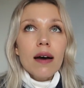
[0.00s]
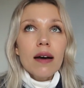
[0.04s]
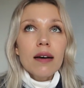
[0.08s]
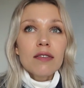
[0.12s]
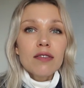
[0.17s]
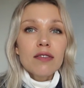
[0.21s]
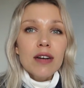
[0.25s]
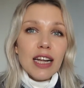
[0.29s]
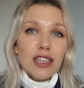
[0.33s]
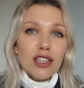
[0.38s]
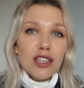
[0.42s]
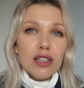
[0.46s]

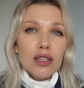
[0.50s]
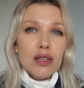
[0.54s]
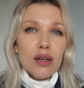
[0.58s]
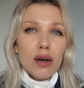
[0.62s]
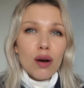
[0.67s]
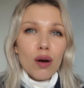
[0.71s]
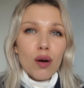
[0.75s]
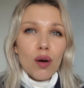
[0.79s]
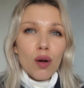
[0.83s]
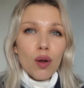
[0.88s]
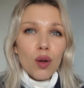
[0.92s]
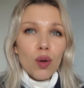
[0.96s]

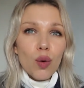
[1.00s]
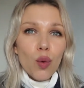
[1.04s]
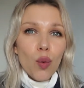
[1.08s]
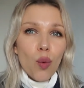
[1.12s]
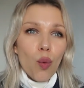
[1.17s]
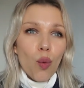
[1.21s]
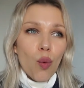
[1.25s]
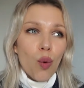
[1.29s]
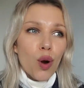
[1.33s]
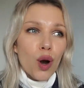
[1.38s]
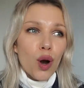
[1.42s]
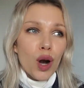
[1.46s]
retinol
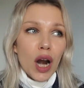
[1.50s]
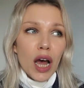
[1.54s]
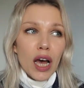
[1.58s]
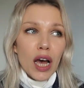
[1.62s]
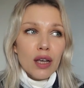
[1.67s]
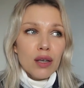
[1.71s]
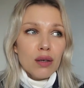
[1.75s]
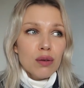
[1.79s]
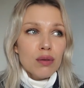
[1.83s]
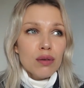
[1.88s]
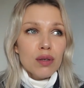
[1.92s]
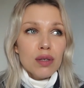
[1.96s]
or I
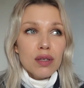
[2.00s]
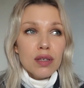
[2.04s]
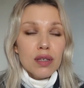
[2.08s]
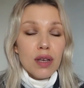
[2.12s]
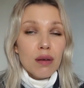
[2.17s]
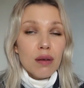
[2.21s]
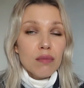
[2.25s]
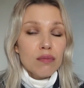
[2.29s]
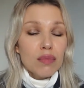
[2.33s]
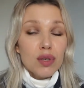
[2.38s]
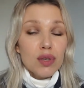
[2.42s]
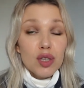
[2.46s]
use
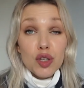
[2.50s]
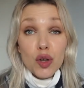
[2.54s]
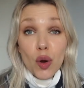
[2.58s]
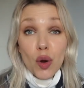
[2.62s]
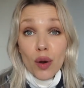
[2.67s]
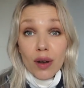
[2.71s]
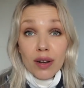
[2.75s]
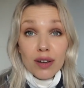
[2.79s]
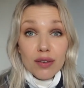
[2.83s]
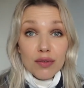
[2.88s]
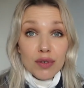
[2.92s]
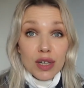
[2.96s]
some
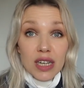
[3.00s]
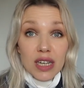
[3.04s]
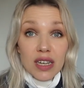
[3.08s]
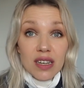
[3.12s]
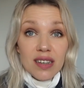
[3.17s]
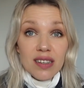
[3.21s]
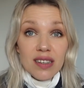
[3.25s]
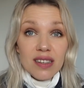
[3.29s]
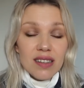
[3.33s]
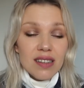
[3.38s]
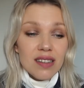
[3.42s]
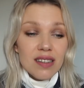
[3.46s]
strong
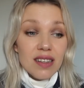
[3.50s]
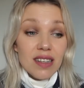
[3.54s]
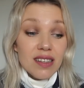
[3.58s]
ingredients,